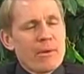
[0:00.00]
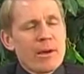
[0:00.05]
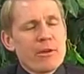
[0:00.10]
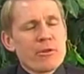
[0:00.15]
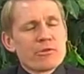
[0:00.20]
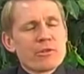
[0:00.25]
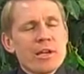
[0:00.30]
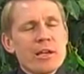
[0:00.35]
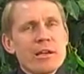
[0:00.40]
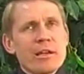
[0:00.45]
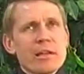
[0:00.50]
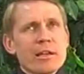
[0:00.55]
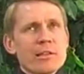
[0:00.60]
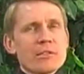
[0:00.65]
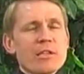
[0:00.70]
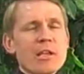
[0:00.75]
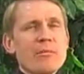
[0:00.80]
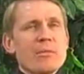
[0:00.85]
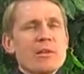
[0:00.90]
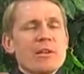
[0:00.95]
My
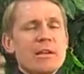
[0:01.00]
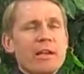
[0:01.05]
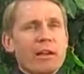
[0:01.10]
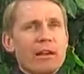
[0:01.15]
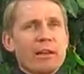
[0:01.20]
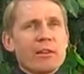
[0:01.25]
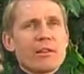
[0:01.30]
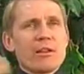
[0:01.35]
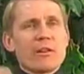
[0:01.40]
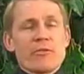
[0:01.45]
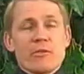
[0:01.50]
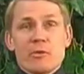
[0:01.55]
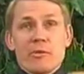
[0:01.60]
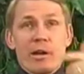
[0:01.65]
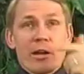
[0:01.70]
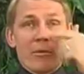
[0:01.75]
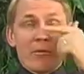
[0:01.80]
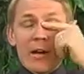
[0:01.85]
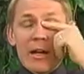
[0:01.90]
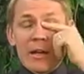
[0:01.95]
understanding is they've been digging it there
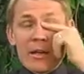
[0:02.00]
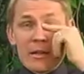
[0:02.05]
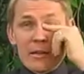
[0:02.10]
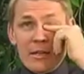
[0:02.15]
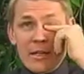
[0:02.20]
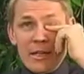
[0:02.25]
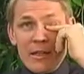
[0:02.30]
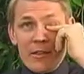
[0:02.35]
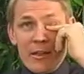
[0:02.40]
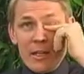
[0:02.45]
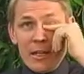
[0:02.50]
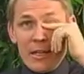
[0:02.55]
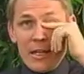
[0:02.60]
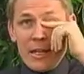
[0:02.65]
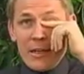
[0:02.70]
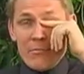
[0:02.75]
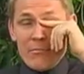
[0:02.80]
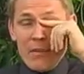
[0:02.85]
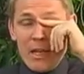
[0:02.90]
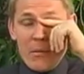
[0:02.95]
for quite a while. They
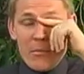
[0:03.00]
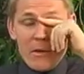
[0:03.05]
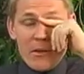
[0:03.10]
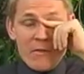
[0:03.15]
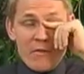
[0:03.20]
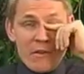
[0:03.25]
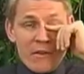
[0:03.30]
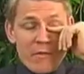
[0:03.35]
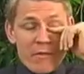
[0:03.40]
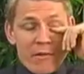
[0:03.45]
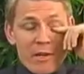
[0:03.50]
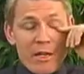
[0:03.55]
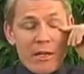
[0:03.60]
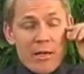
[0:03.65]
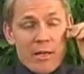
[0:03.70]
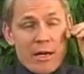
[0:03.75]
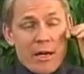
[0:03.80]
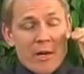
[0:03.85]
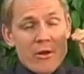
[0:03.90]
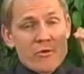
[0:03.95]
think it may be
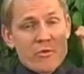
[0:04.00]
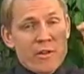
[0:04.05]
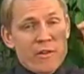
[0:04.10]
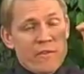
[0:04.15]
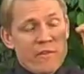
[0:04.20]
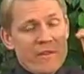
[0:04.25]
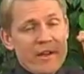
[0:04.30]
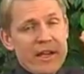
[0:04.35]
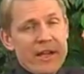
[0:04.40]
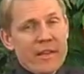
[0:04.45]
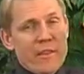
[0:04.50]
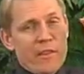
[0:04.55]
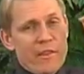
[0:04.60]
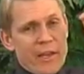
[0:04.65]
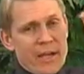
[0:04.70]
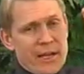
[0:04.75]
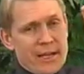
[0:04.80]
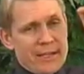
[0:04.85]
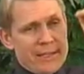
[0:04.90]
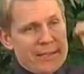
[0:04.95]
1,500 feet
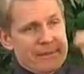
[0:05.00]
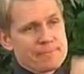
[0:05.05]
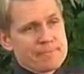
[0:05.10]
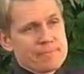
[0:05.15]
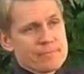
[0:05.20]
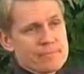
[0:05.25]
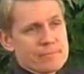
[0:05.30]
thick